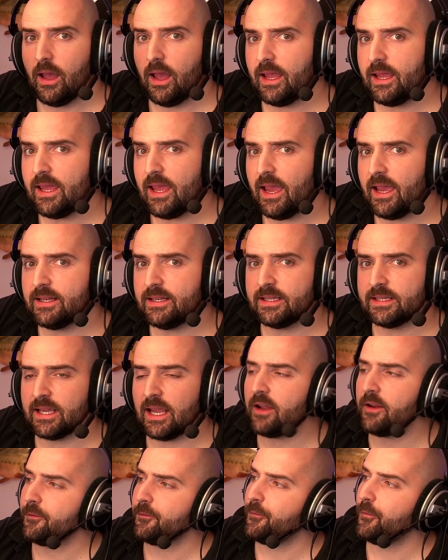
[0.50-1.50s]

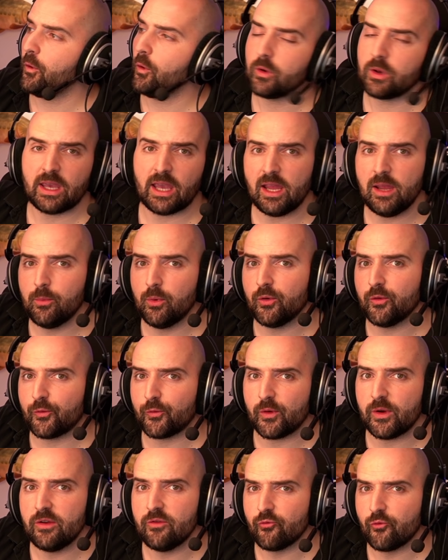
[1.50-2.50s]
headset for
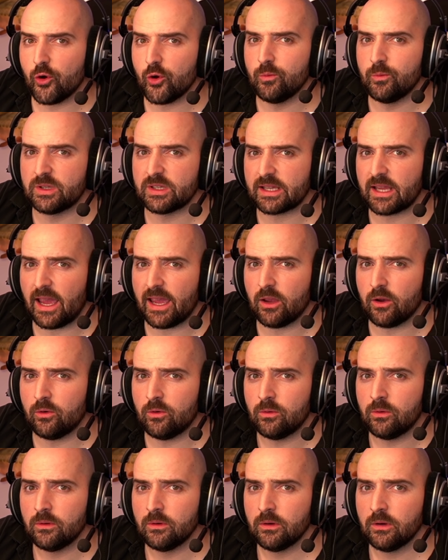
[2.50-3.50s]
cable-free room
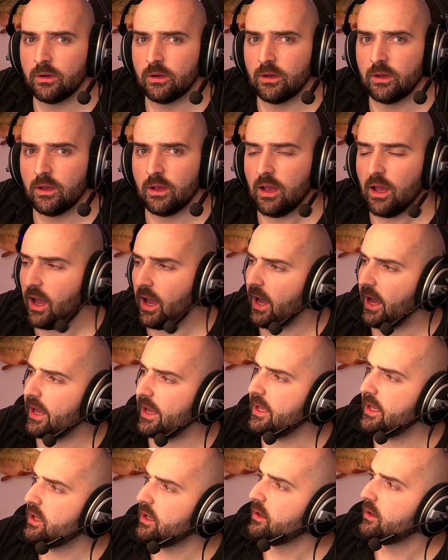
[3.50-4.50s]
scale?
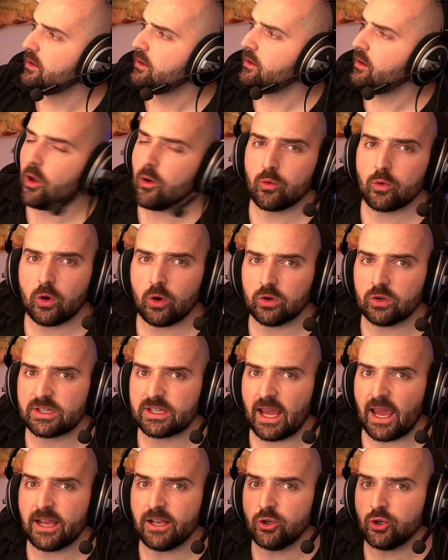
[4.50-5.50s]
A
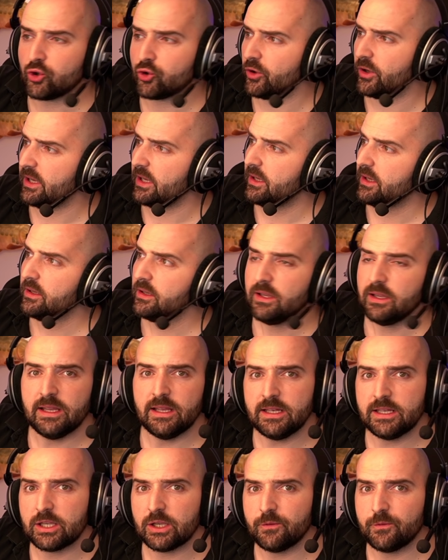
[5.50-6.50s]
low-cost entry
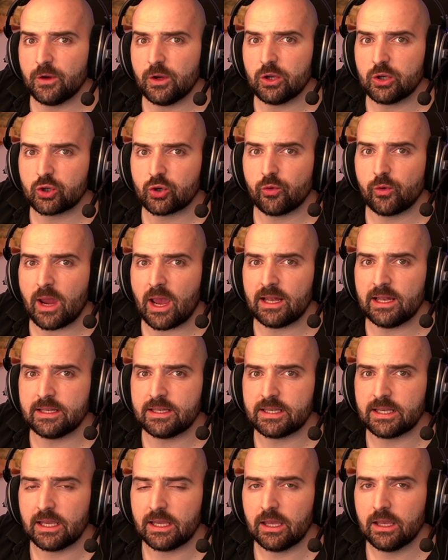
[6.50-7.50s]
into virtual
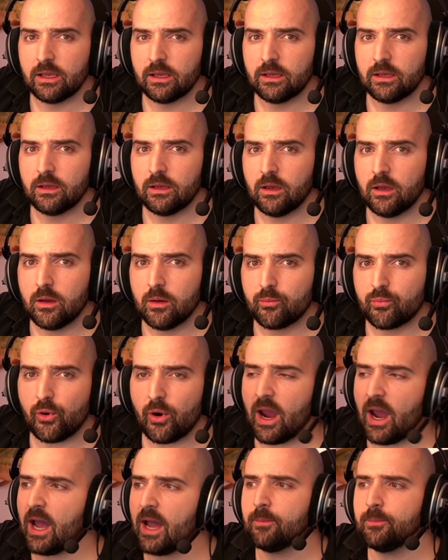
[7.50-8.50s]
reality?
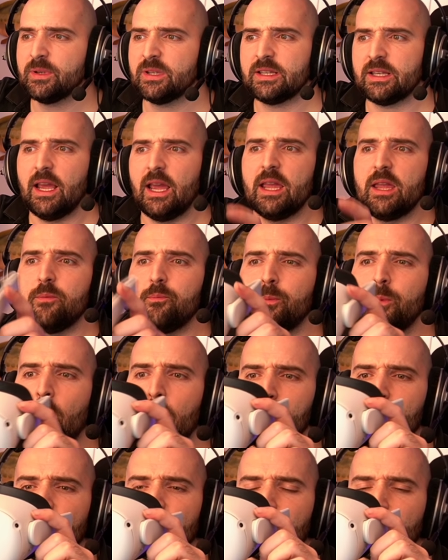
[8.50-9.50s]
Perhaps a
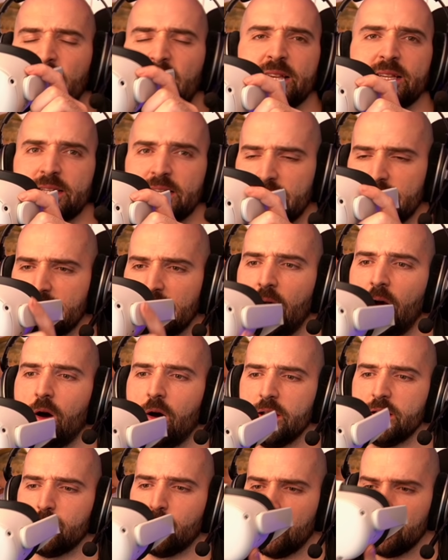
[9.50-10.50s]
lump of plastic to
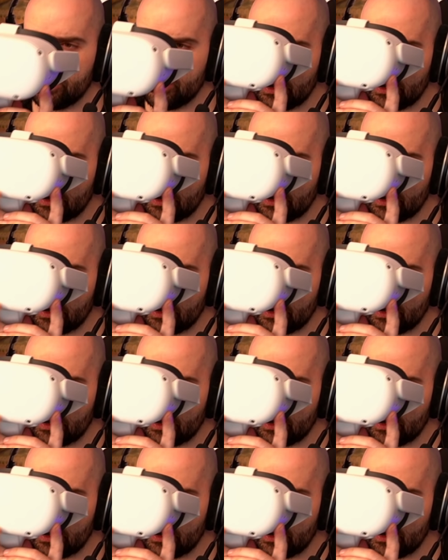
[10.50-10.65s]
hide one's